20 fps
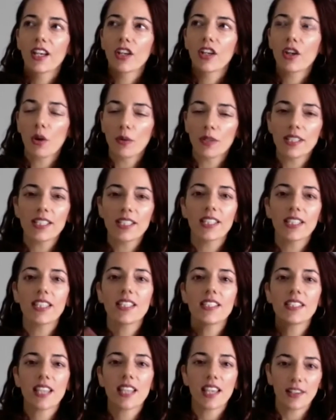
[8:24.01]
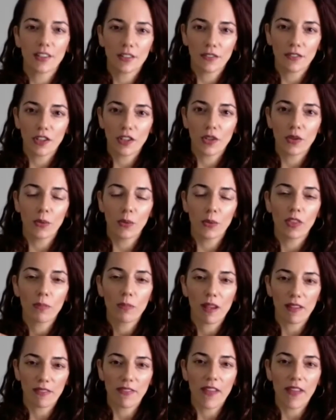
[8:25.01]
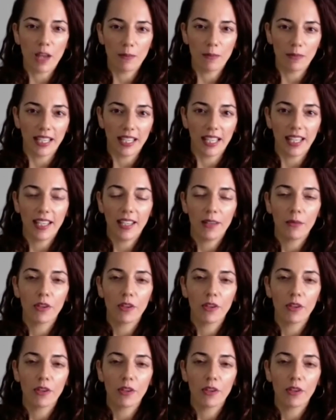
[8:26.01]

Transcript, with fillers: Conan did this interview with my family,